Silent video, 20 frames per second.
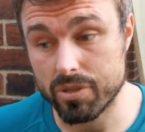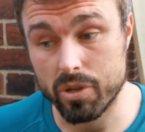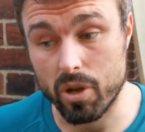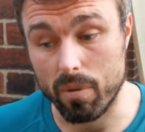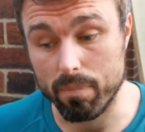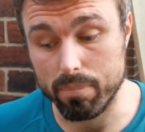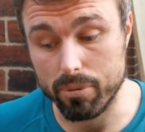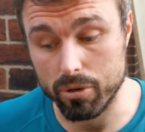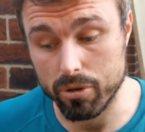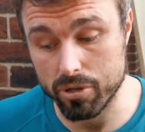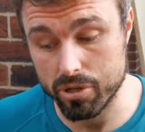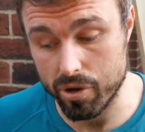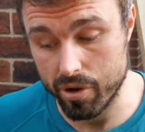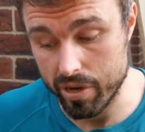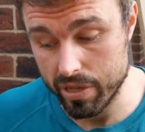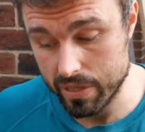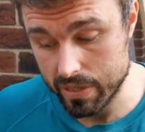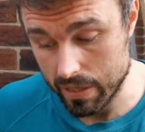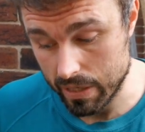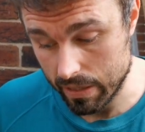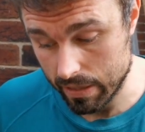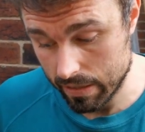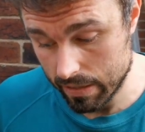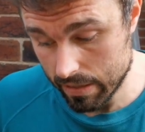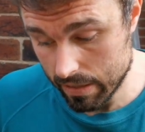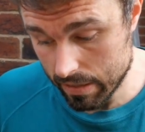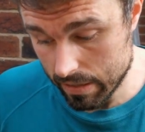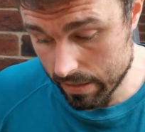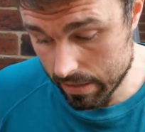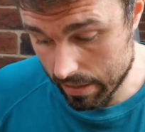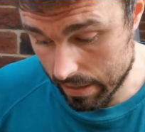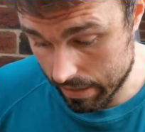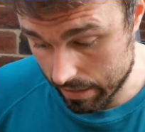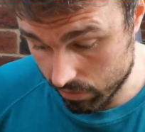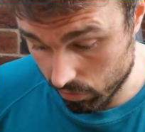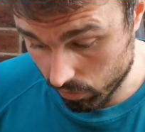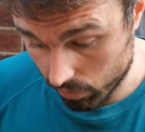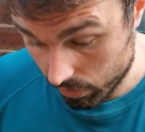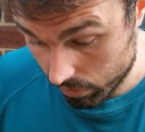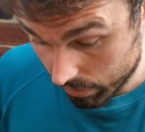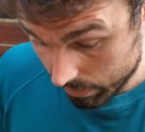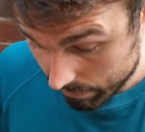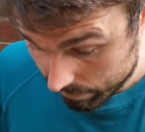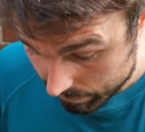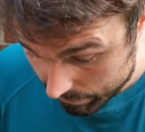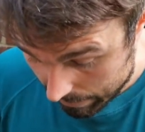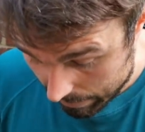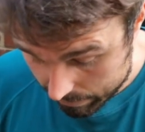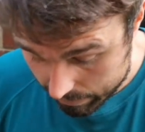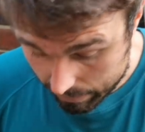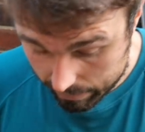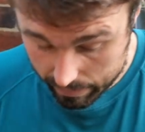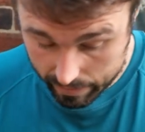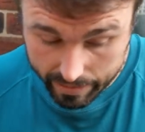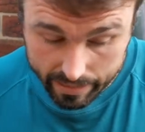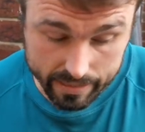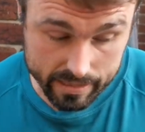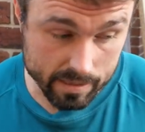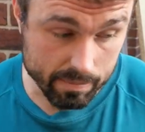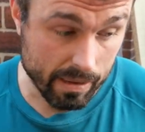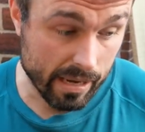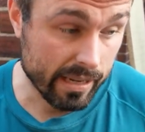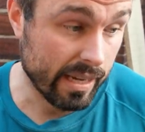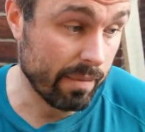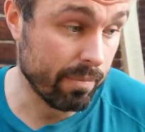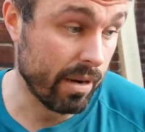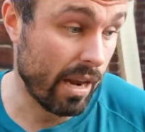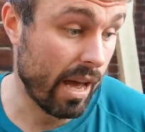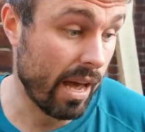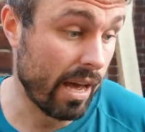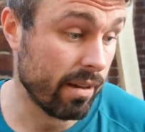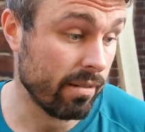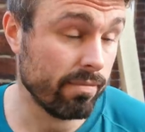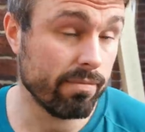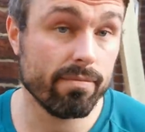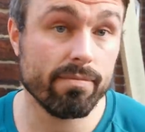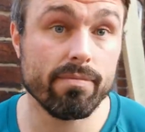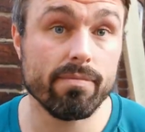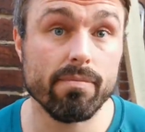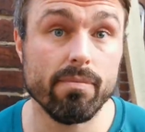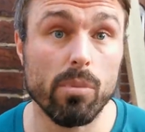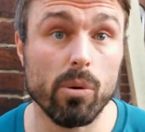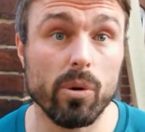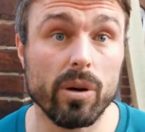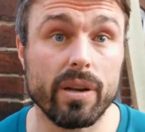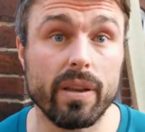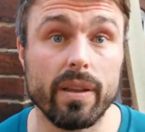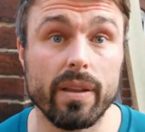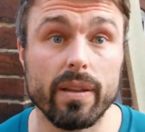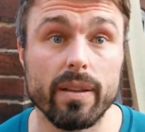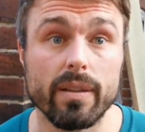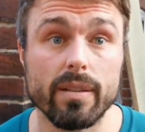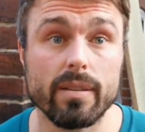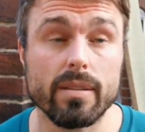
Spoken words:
It's composure, isn't it? I think they need to back him now, board,